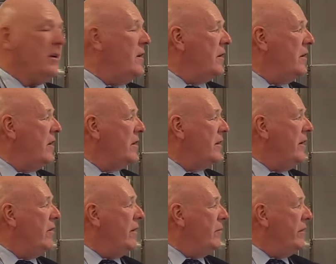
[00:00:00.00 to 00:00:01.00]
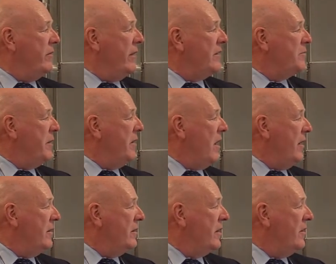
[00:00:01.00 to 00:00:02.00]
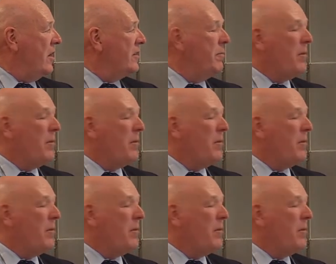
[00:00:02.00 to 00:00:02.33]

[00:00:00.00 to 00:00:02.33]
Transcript: uh, conduct the hearing. We, that's been done. Conduct